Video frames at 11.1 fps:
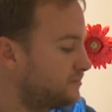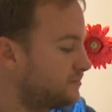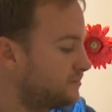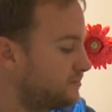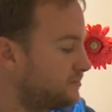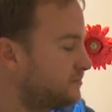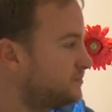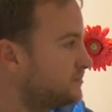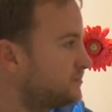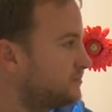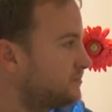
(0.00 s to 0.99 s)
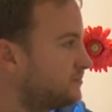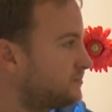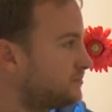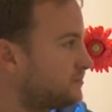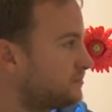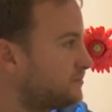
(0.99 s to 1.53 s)

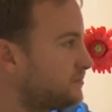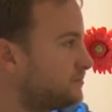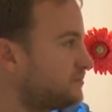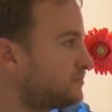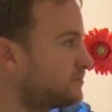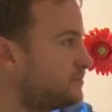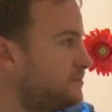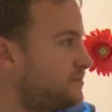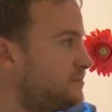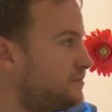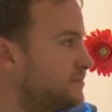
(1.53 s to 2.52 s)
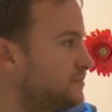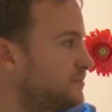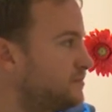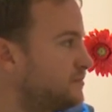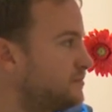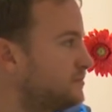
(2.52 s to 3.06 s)

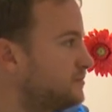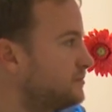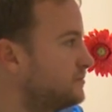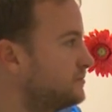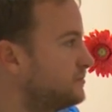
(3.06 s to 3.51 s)
(silent)